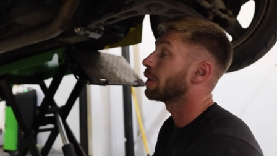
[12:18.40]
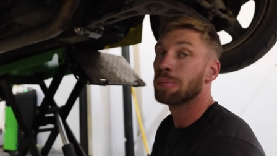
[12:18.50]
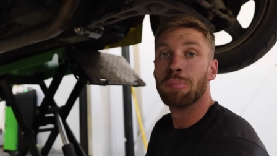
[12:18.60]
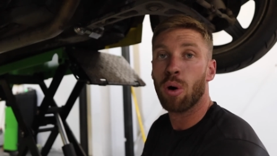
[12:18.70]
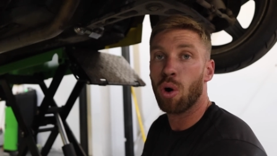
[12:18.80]
bit
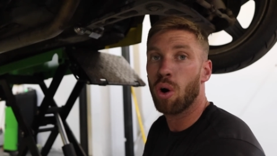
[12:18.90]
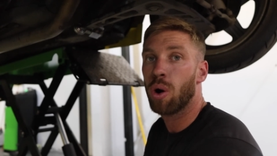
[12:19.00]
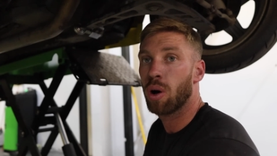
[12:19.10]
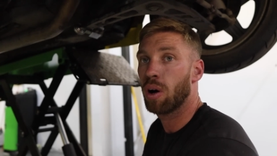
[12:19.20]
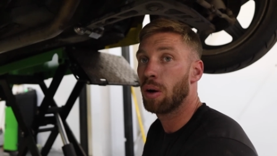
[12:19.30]

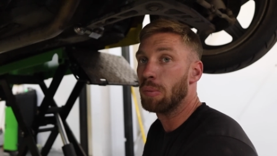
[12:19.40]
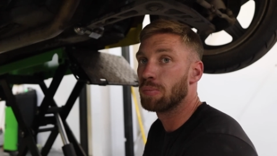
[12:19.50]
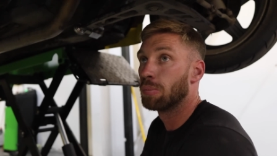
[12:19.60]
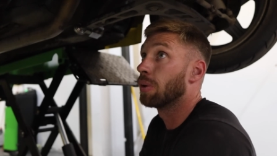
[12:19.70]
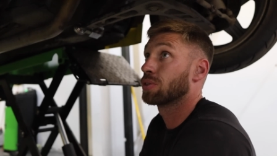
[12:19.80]
more,
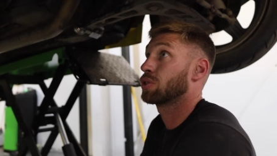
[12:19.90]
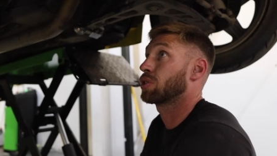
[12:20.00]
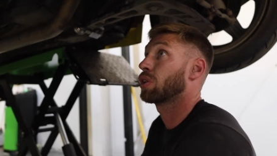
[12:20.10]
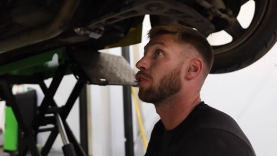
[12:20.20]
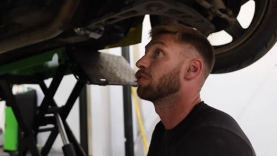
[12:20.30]
well, just to go